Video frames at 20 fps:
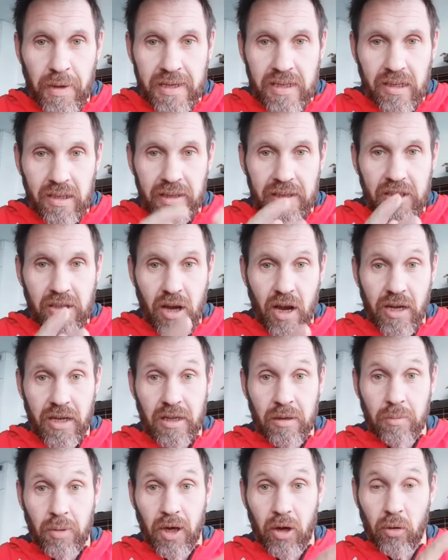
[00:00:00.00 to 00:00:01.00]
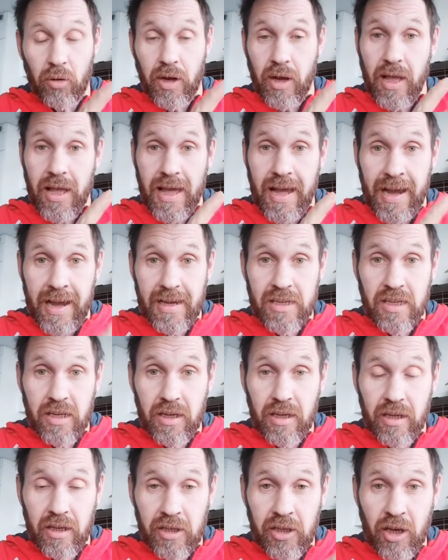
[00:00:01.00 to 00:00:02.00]
basically he's talking about as
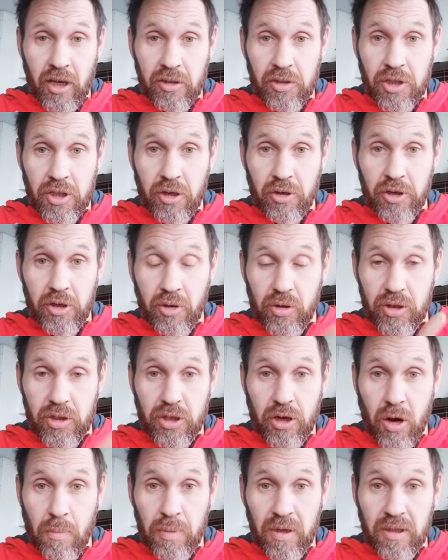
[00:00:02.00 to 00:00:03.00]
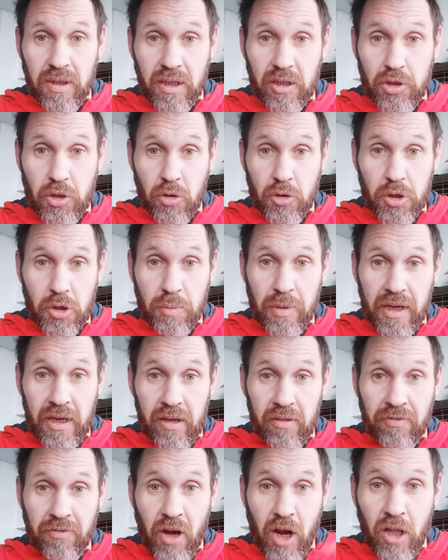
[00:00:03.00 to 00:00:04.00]
a youngster, you can start building a social
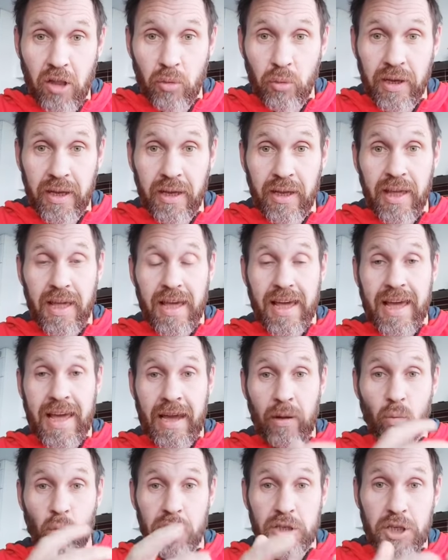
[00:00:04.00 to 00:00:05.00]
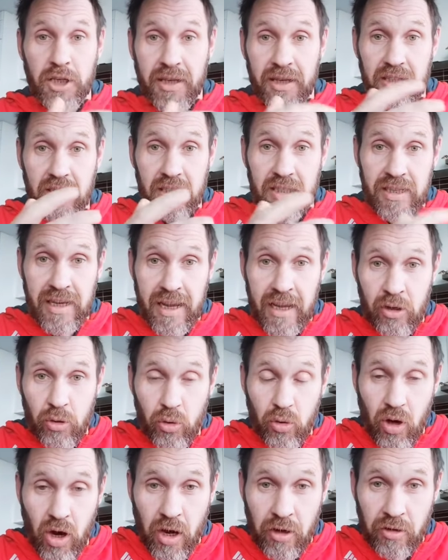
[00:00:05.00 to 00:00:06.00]
media following. And once you get to 10
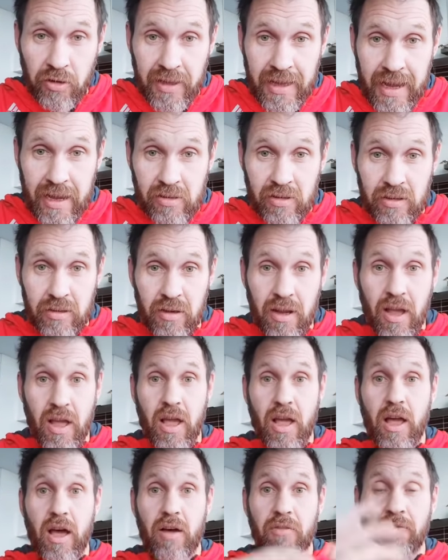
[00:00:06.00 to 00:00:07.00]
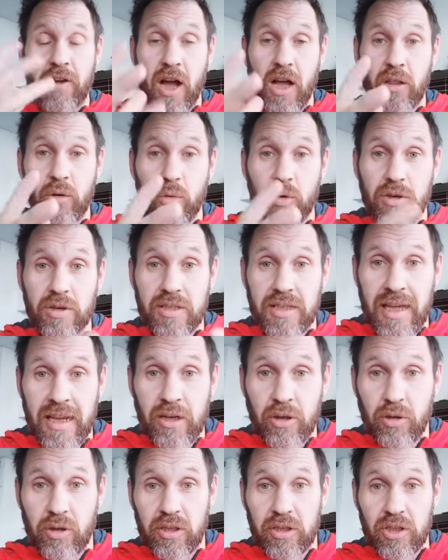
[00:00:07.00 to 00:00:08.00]
to 100,000 followers, then
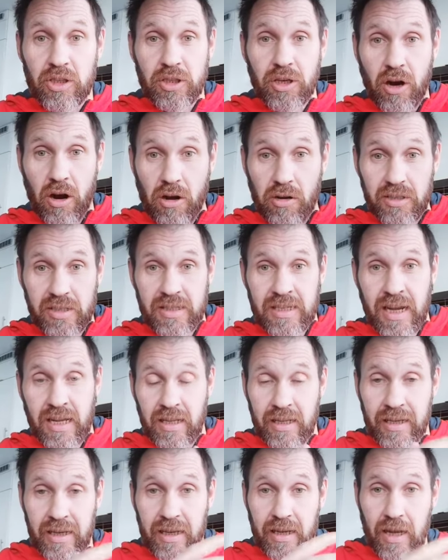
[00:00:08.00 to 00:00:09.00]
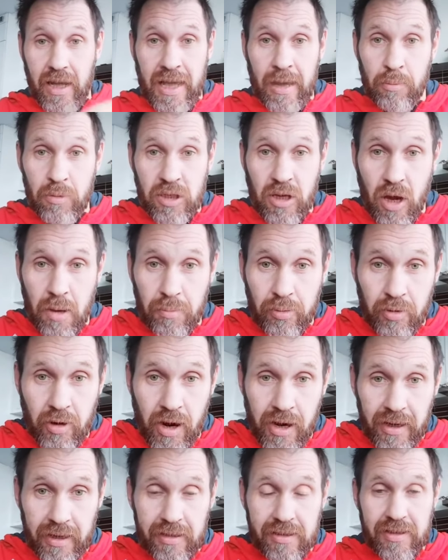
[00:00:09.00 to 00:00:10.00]
you can start selling Amazon
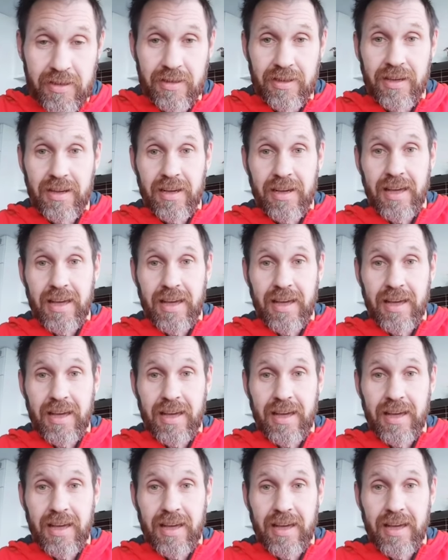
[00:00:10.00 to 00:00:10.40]
products.